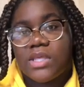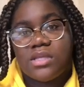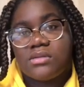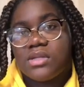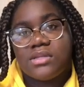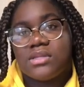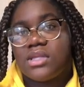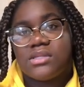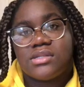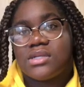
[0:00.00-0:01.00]

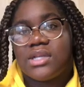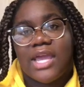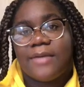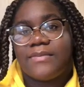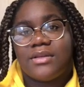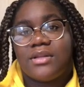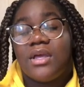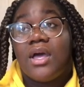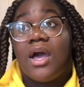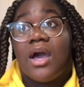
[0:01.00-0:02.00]
nothing's gonna happen
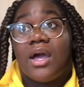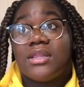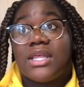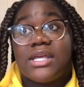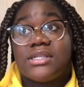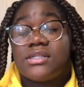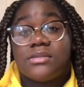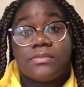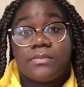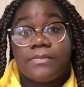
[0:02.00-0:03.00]
unless
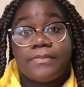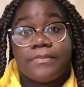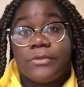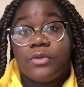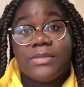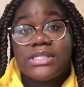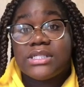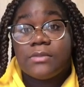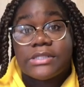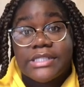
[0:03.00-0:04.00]
you meet
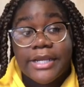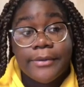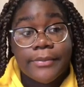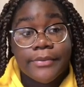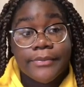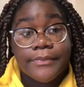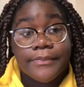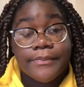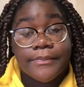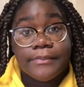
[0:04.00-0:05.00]
someone terrible
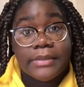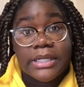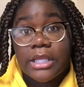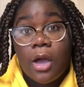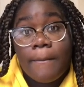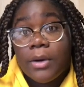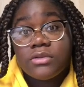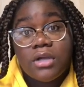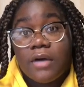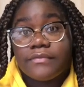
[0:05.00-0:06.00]
and then y'all
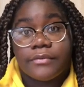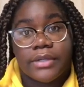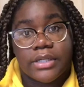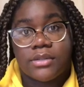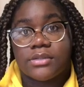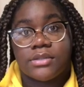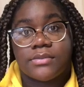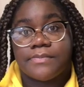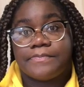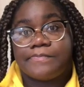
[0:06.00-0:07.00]
both off the rails.
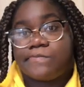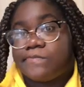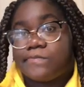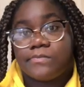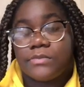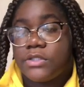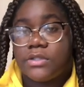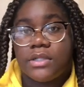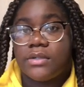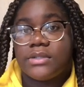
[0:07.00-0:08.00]

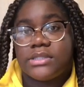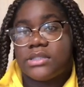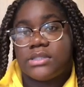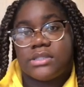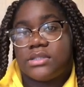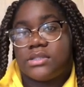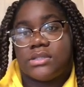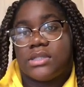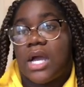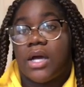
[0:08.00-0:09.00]
It's just
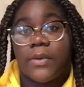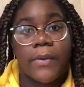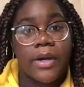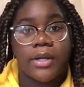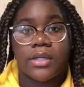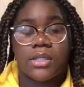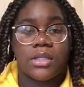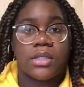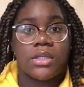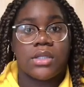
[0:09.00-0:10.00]
not gonna work.
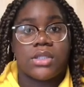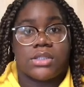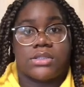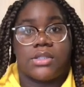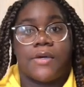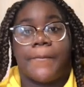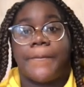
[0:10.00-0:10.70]
So